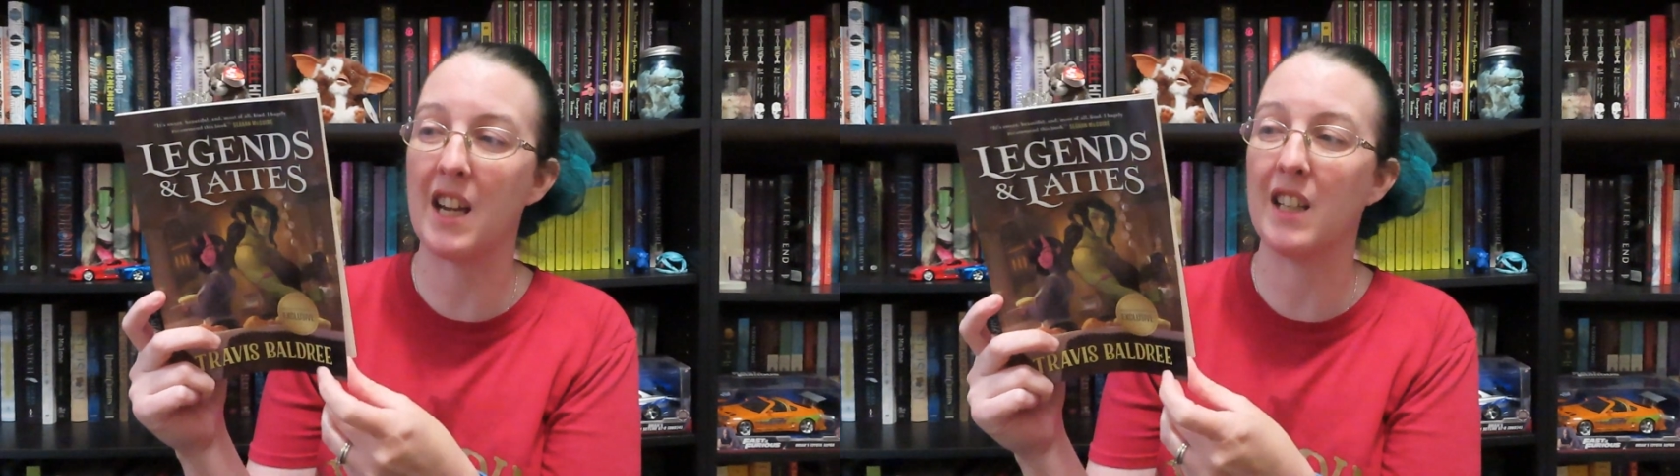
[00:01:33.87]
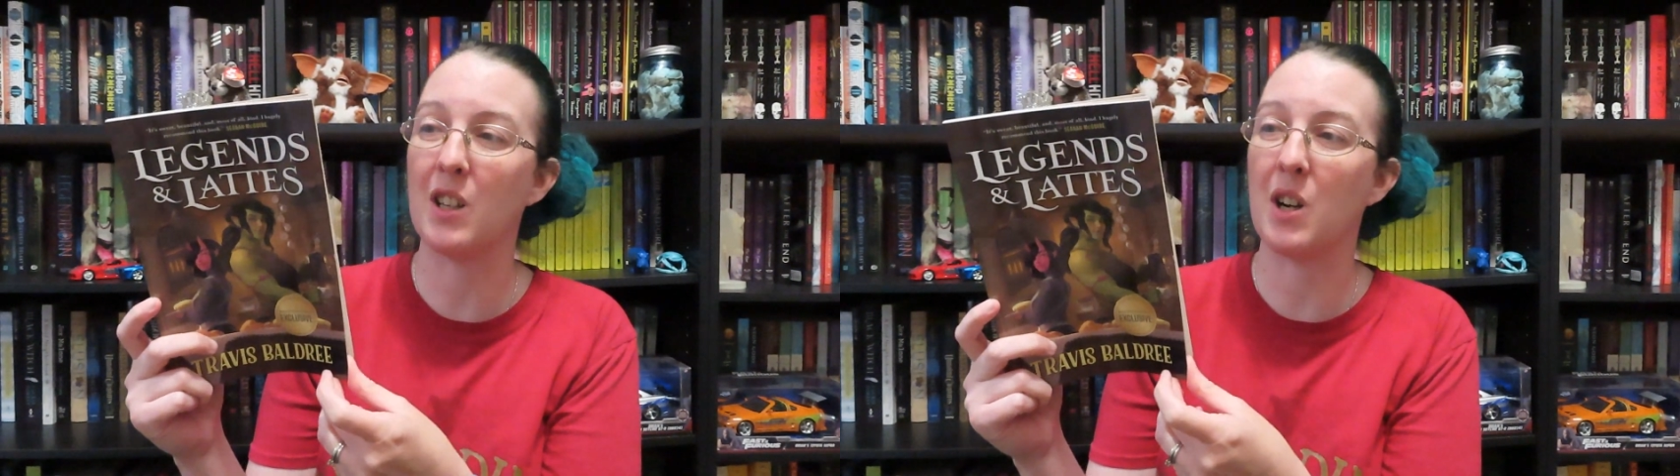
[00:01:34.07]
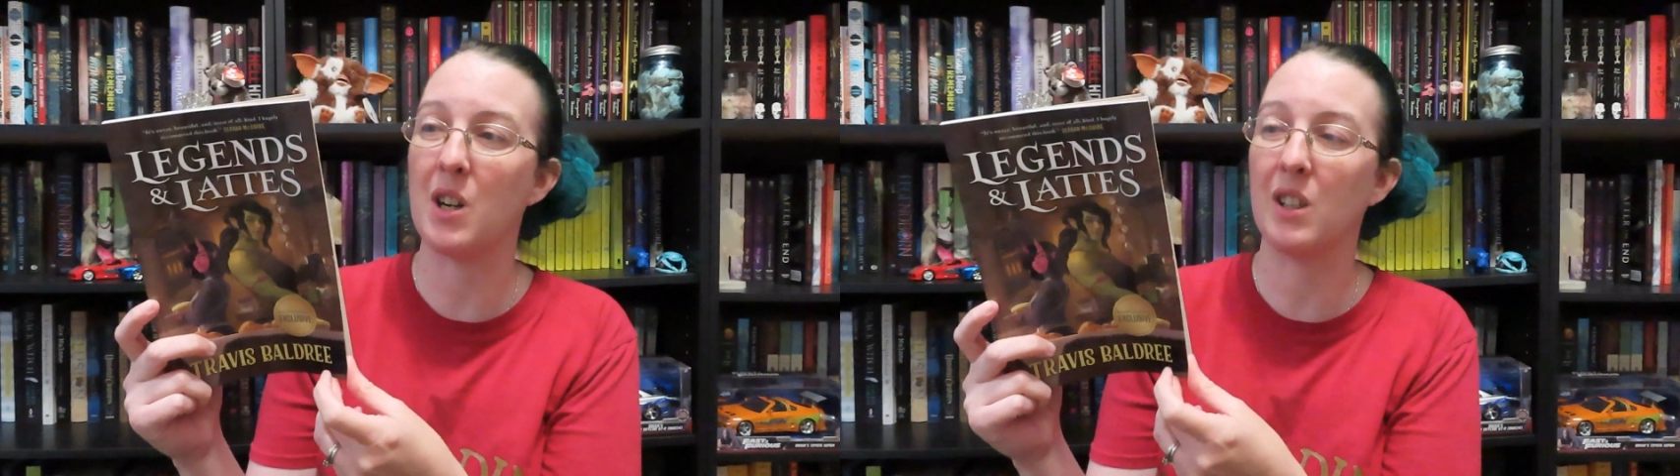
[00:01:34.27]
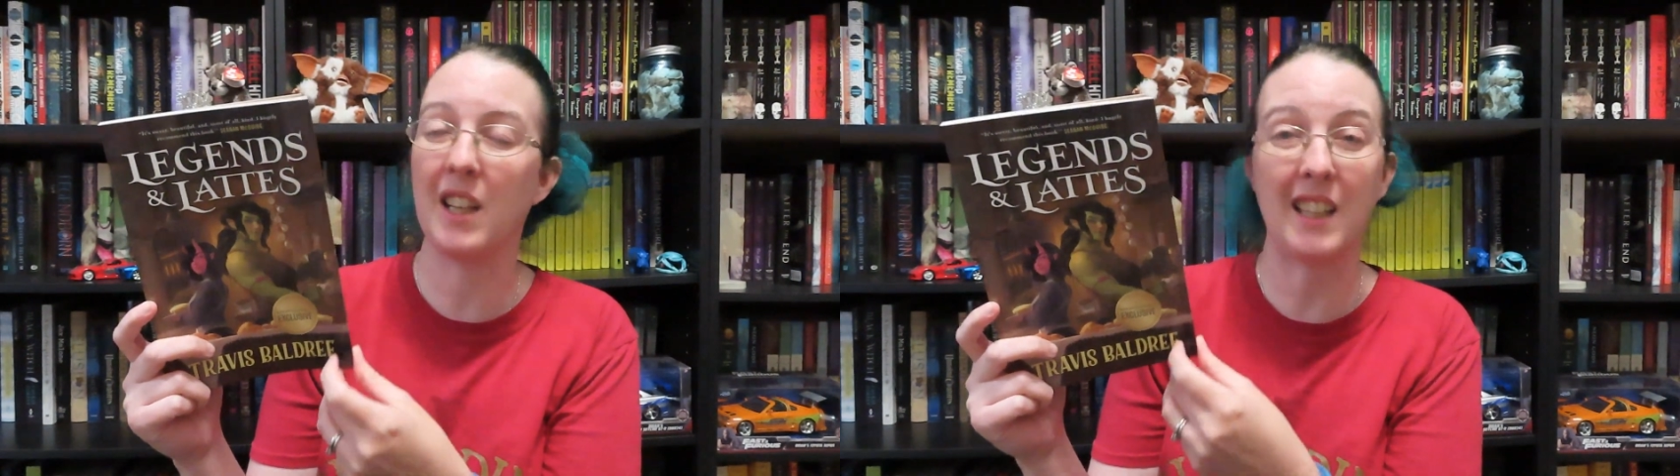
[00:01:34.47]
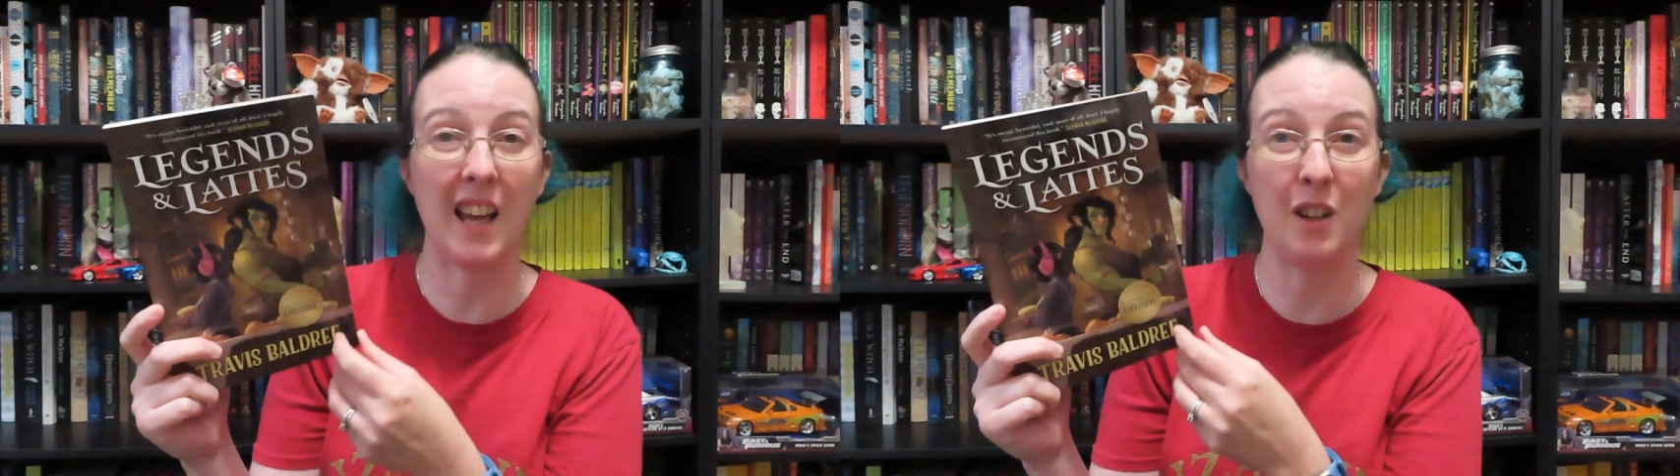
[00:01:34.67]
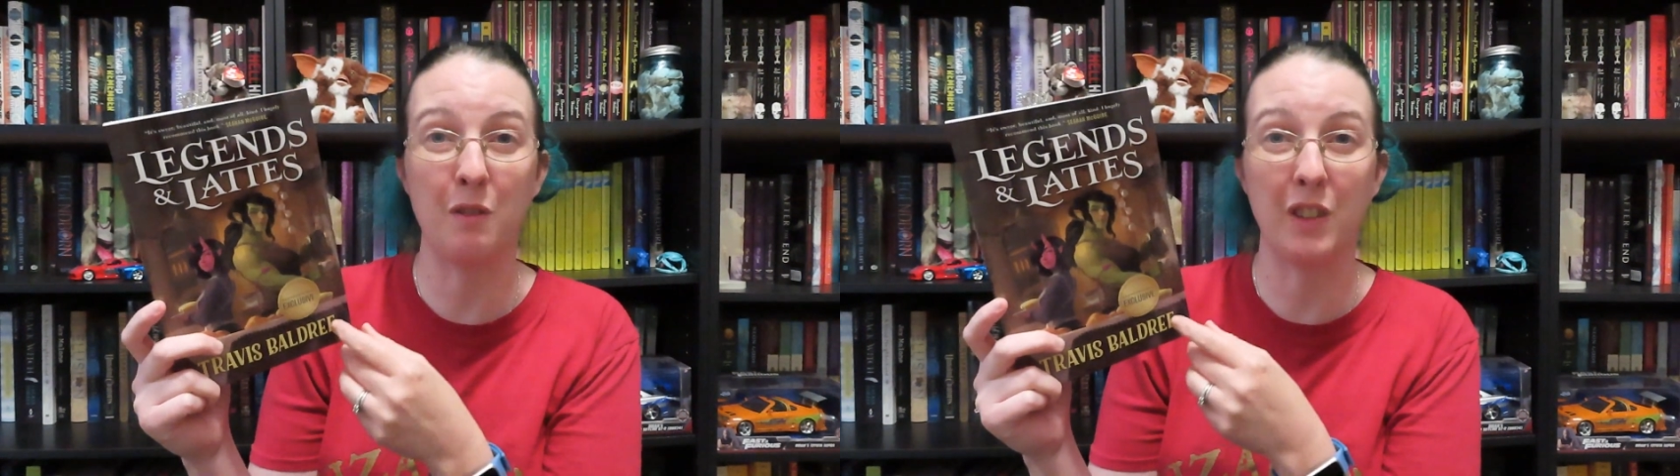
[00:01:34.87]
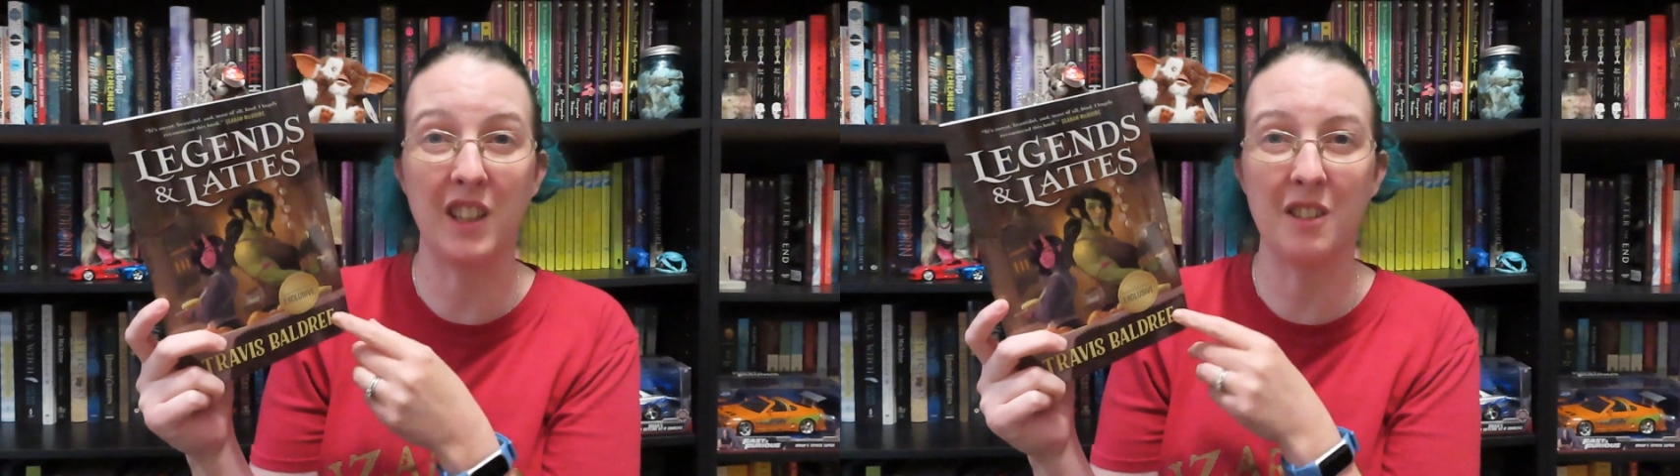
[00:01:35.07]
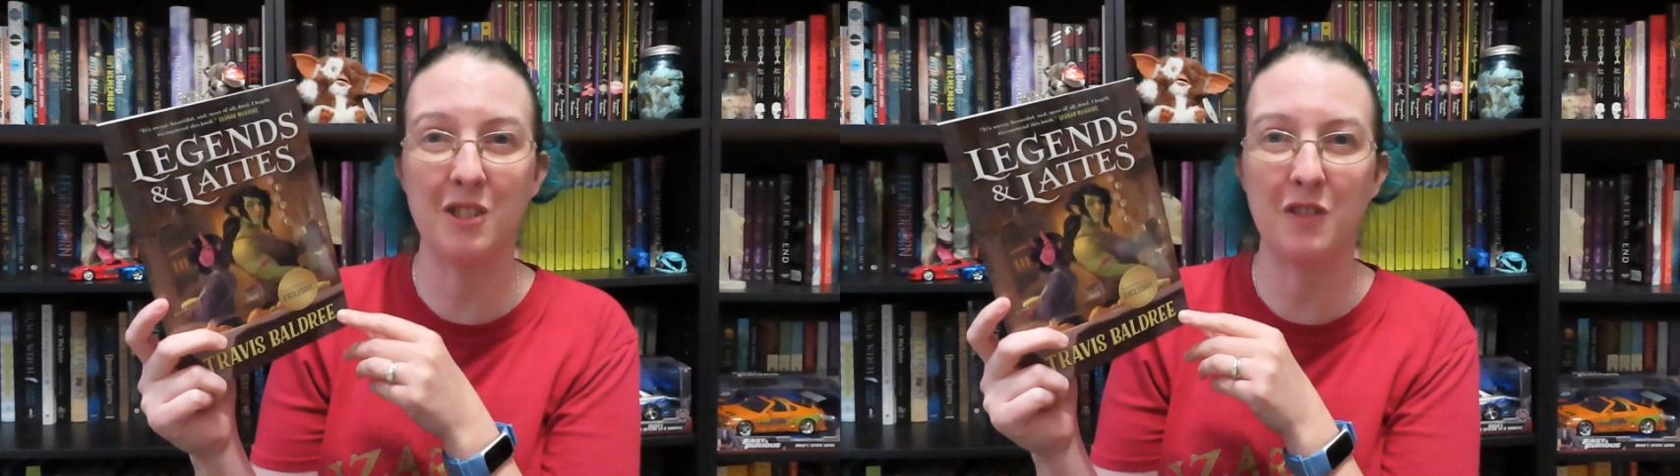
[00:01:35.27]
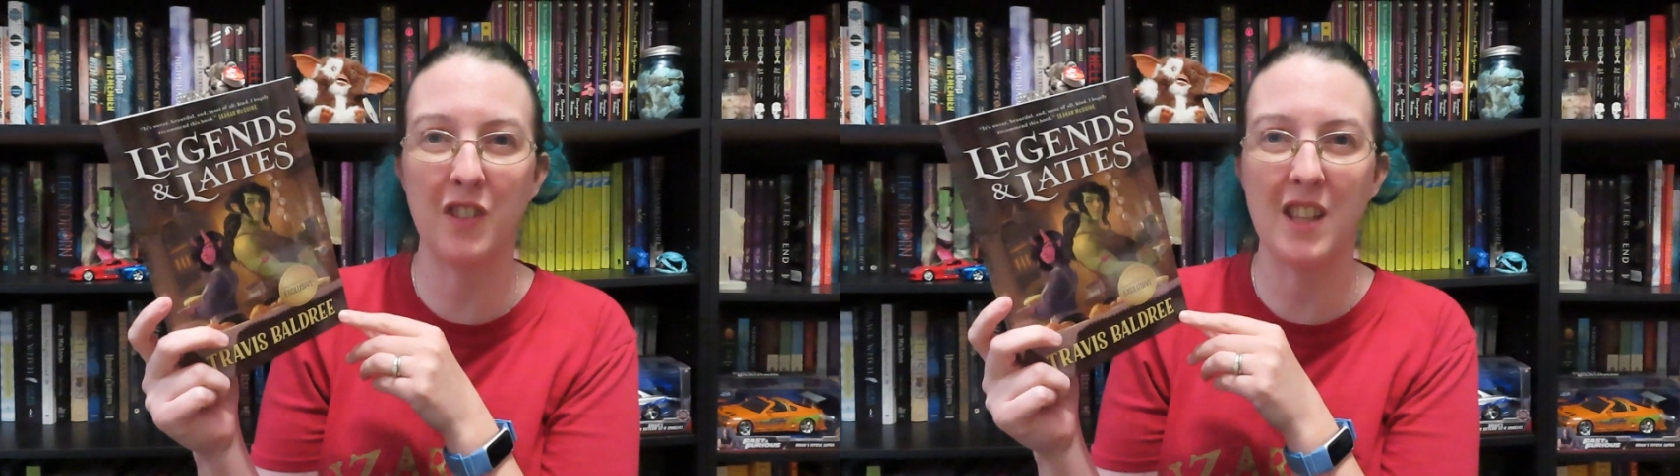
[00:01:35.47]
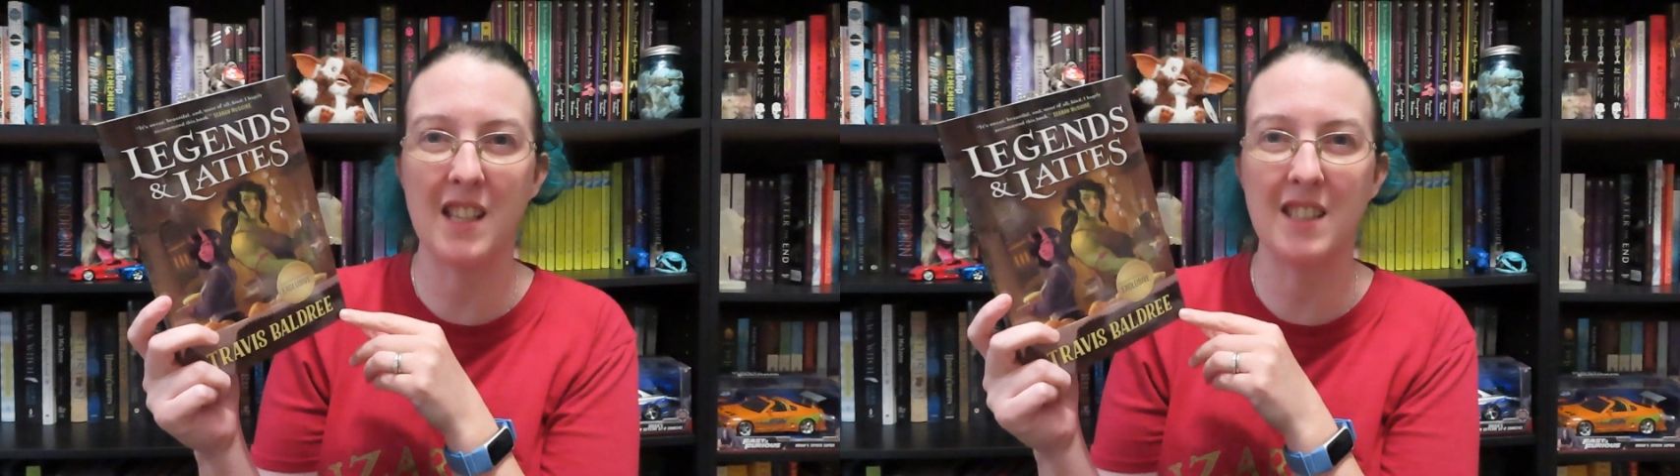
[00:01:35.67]
that are like head over heels
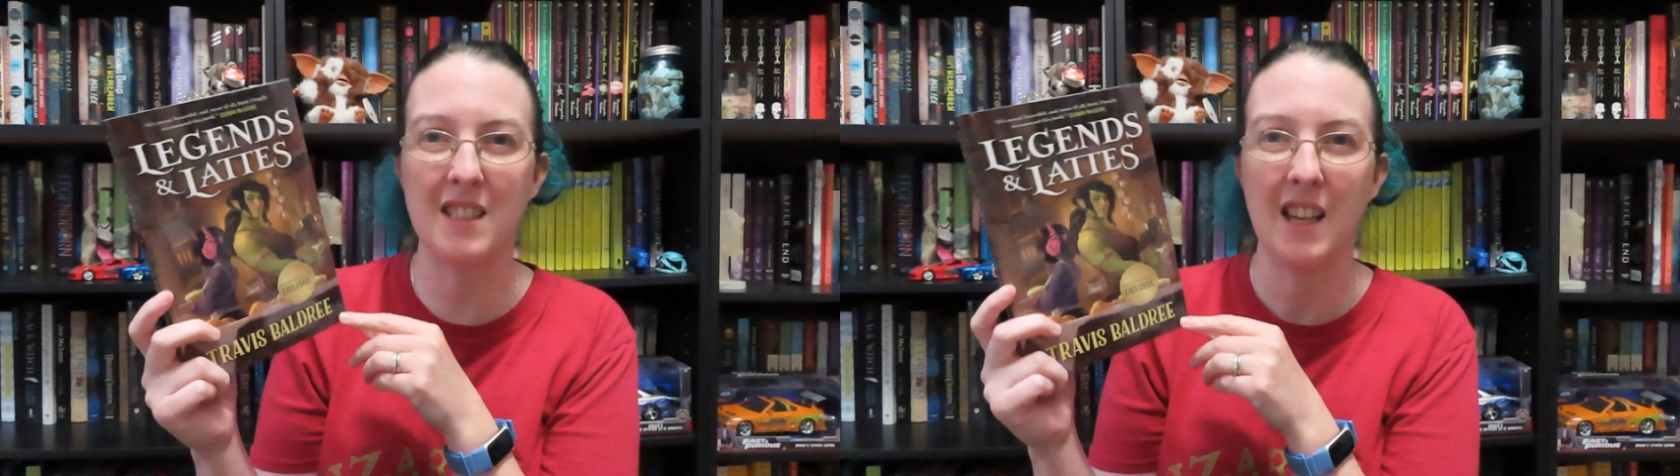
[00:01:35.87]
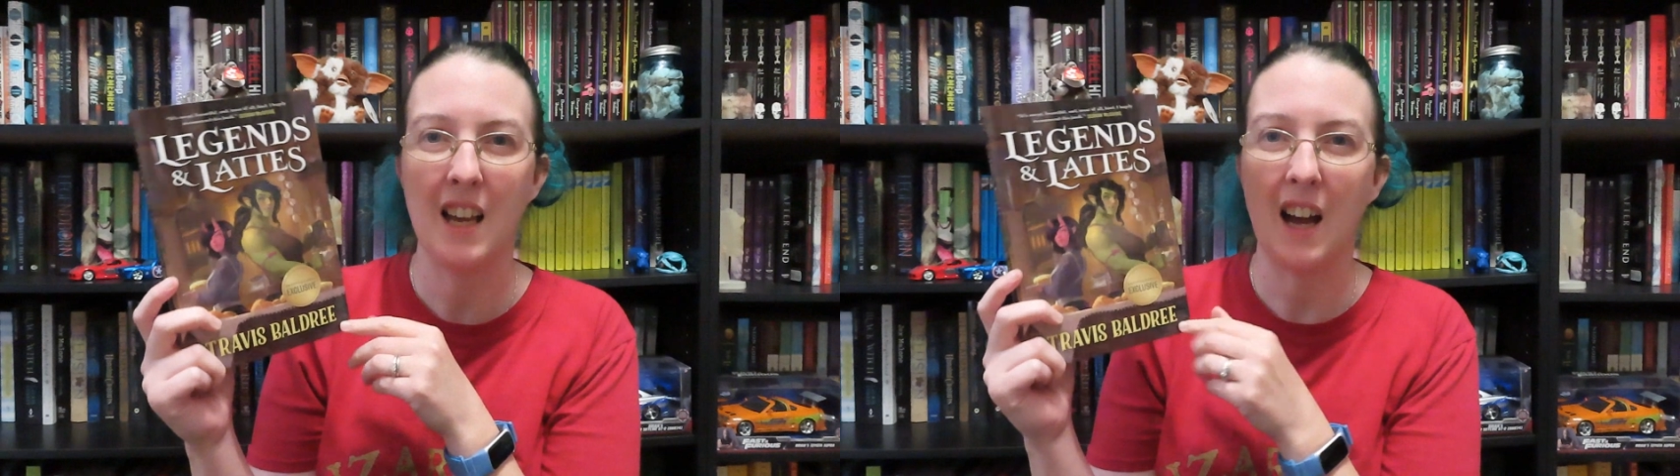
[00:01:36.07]
for this.